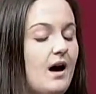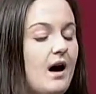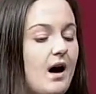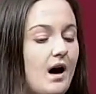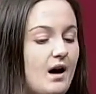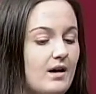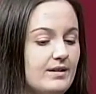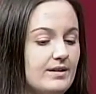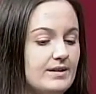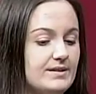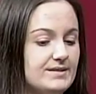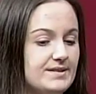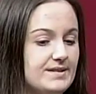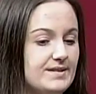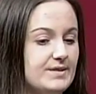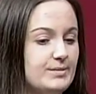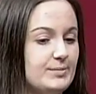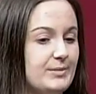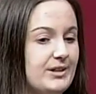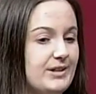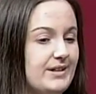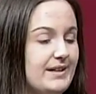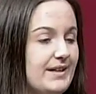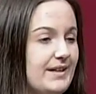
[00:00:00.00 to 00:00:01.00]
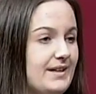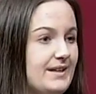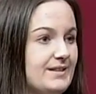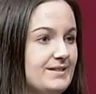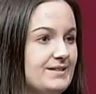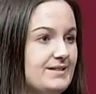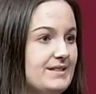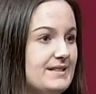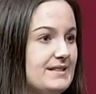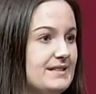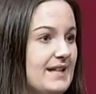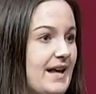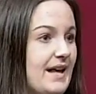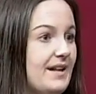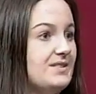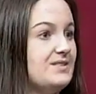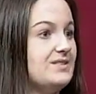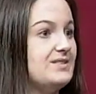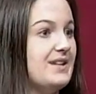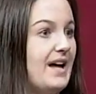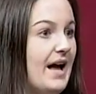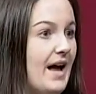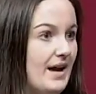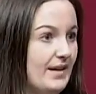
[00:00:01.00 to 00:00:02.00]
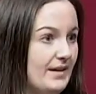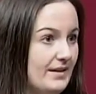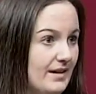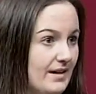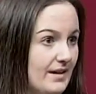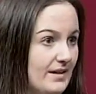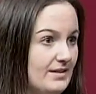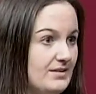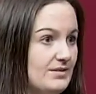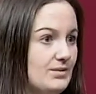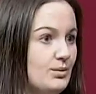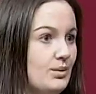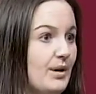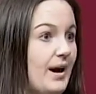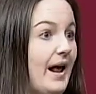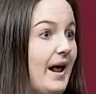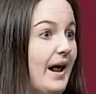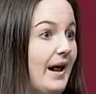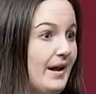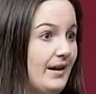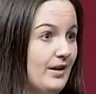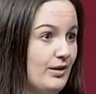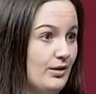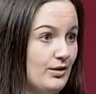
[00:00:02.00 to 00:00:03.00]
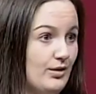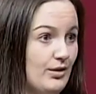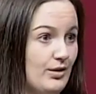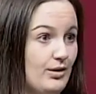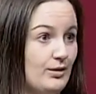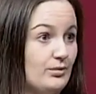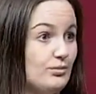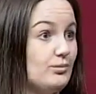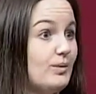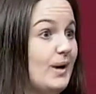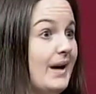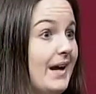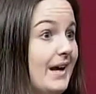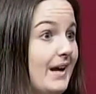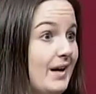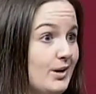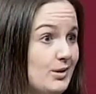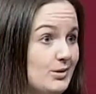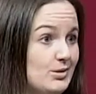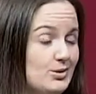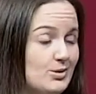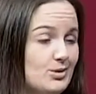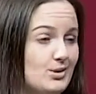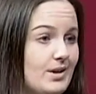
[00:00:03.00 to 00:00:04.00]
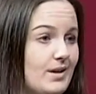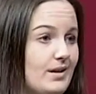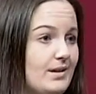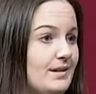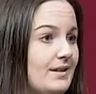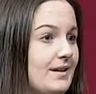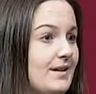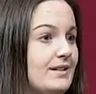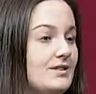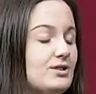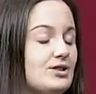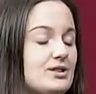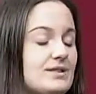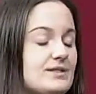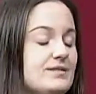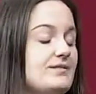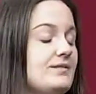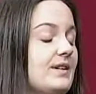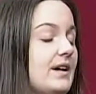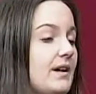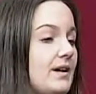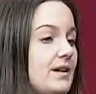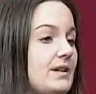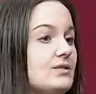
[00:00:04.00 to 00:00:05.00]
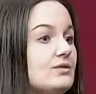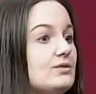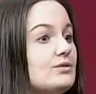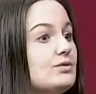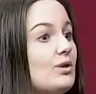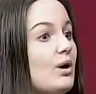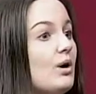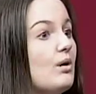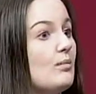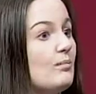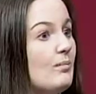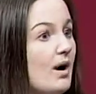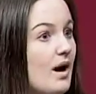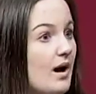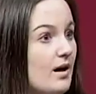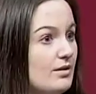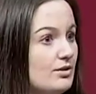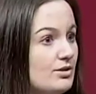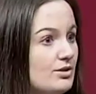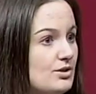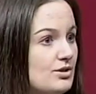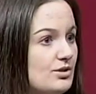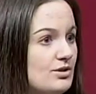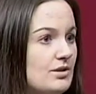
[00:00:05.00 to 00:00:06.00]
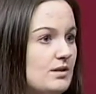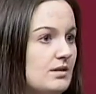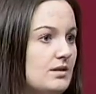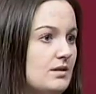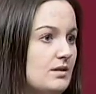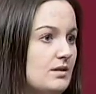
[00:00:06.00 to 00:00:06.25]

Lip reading: Others experience intense sadness or anger, rage. It just varies so much.